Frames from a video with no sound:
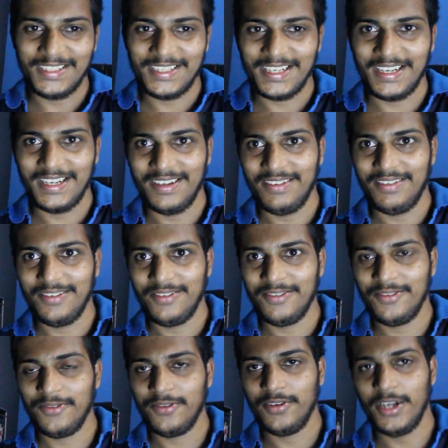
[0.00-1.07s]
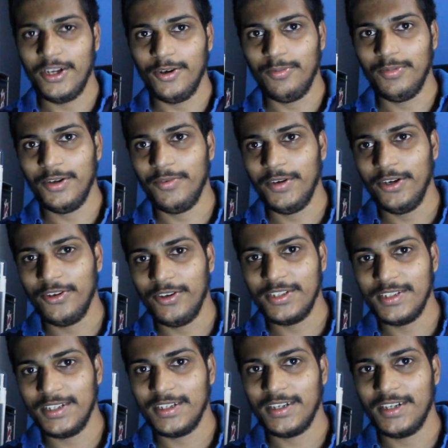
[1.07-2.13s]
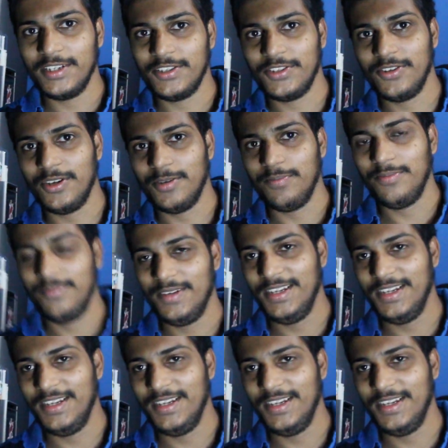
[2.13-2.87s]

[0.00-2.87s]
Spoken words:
second. I hope the video doesn't get stopped.